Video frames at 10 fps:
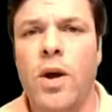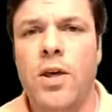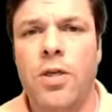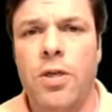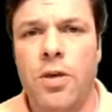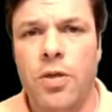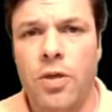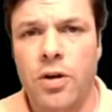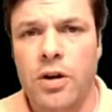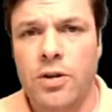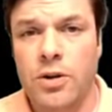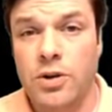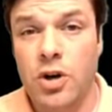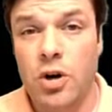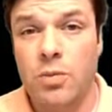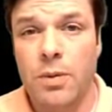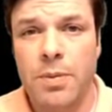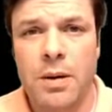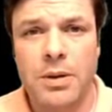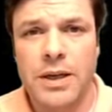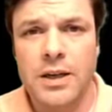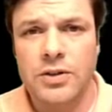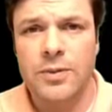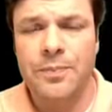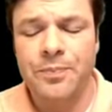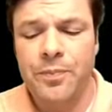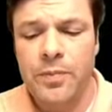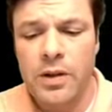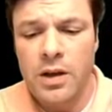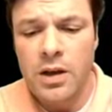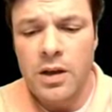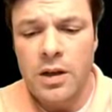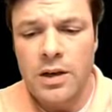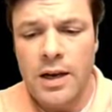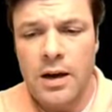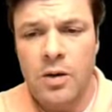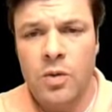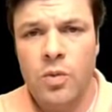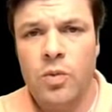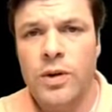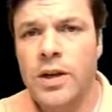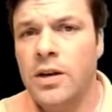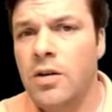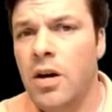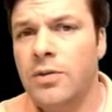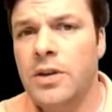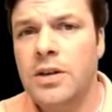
with the, the term republicanism. Now, we didn't